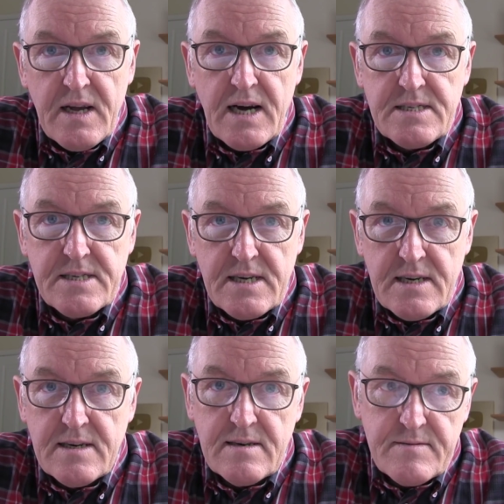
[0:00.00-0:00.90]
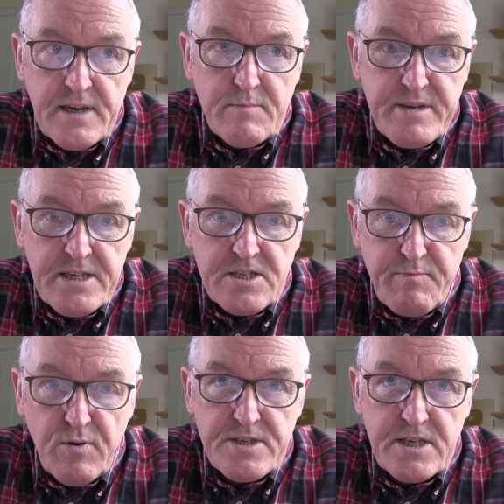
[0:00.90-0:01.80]
And they'll be
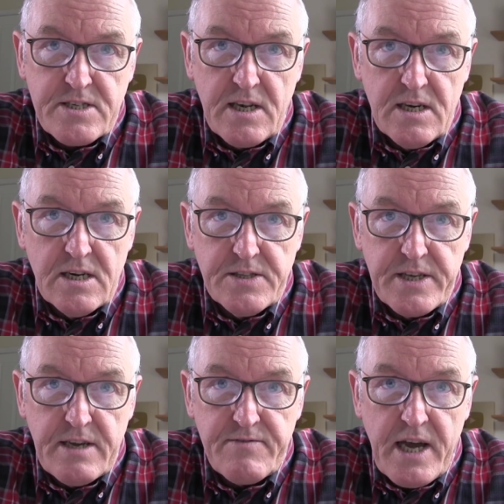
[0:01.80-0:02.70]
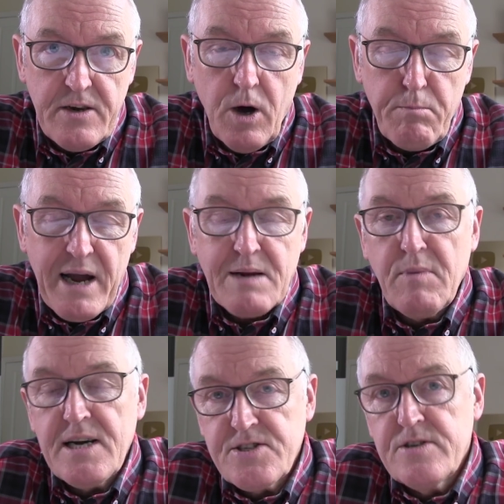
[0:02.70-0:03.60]
disappointed to learn that if they're not back
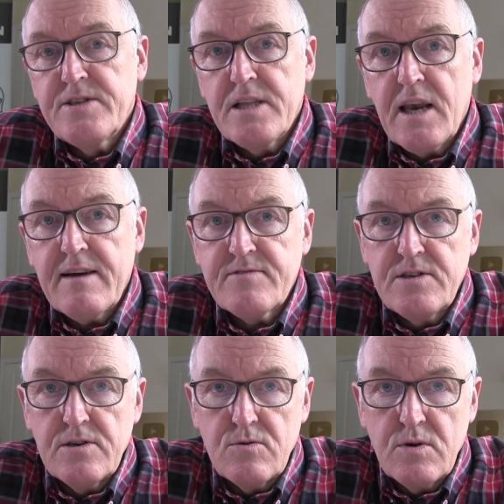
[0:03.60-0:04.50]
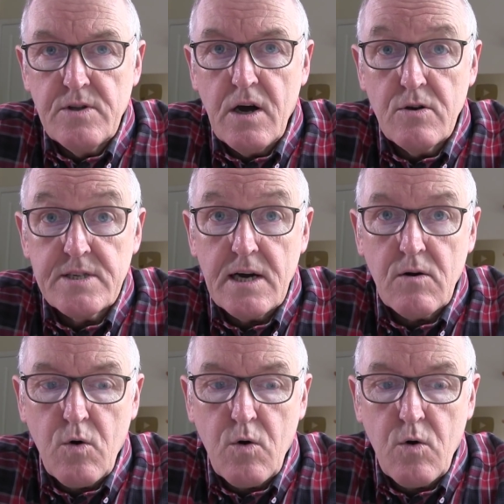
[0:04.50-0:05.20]
by Sunday, they'll have to do the hotel